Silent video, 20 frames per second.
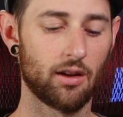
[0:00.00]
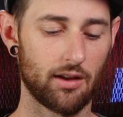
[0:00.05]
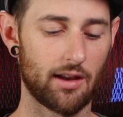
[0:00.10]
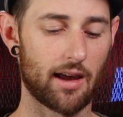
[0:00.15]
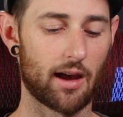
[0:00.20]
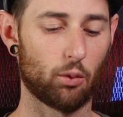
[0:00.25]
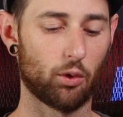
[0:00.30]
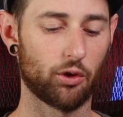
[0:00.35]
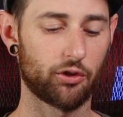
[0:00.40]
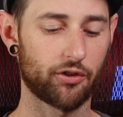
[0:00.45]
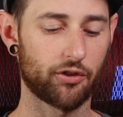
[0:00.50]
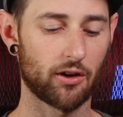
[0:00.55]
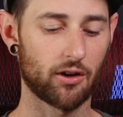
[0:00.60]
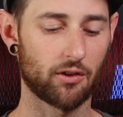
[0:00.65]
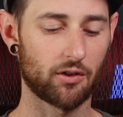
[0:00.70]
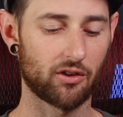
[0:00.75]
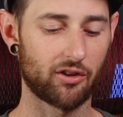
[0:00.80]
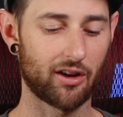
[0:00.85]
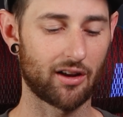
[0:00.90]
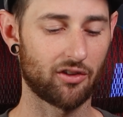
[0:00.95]
Yeah, we'll start
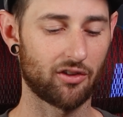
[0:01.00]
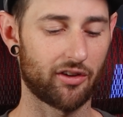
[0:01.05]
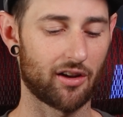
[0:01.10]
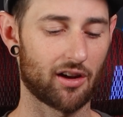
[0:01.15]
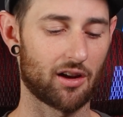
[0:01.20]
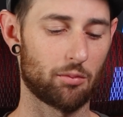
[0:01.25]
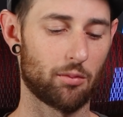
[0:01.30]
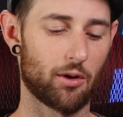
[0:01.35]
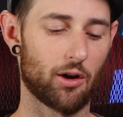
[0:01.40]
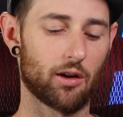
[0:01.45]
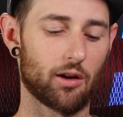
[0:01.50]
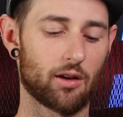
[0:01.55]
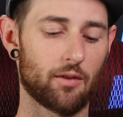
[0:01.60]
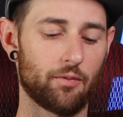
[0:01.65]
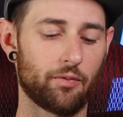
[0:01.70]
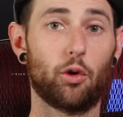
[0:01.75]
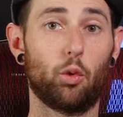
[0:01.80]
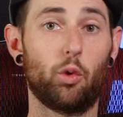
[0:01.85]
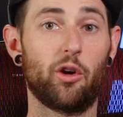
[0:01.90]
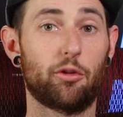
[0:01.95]
at the 10-second mark.
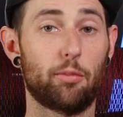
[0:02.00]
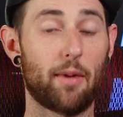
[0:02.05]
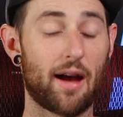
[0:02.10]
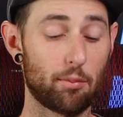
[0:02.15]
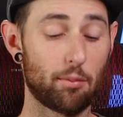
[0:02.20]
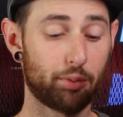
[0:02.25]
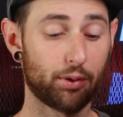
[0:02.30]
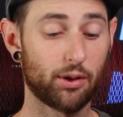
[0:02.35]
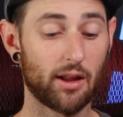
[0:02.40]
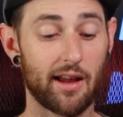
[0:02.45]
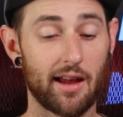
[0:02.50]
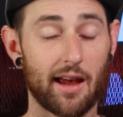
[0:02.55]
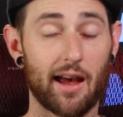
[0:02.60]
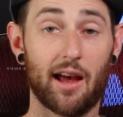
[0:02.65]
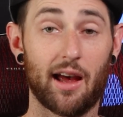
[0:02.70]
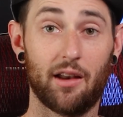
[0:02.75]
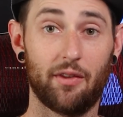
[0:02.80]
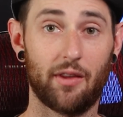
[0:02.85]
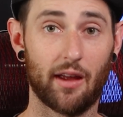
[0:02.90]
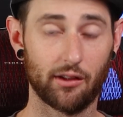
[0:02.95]
So with my playhead,